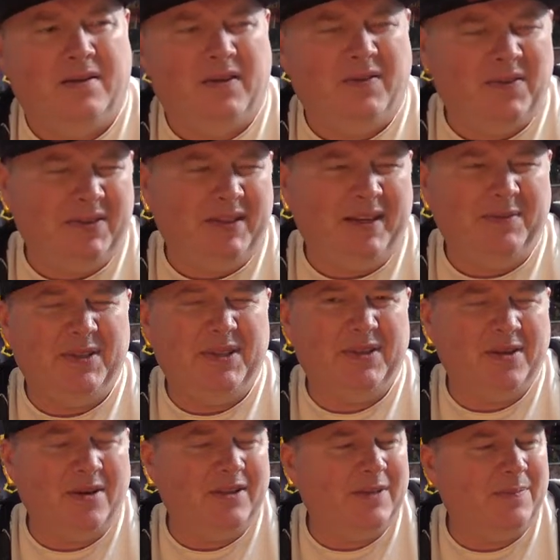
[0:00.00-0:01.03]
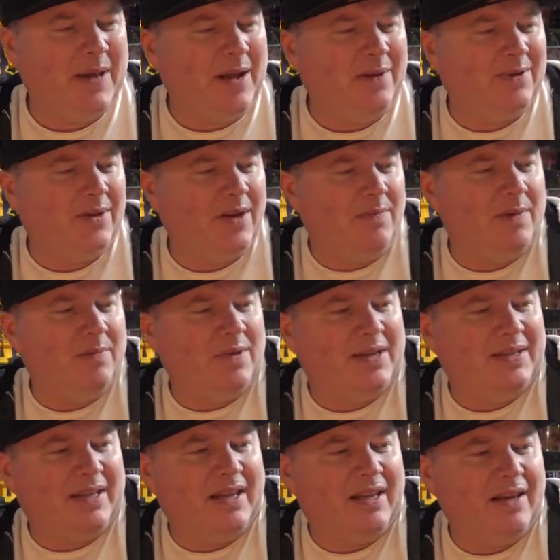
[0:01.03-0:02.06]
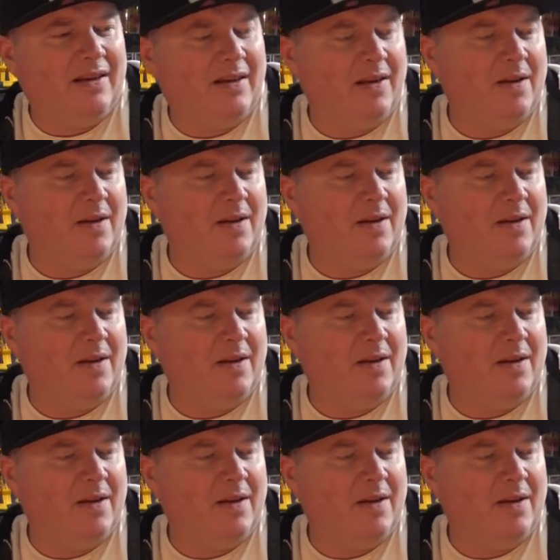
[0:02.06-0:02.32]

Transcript: £70 to £90. I can't remember exactly.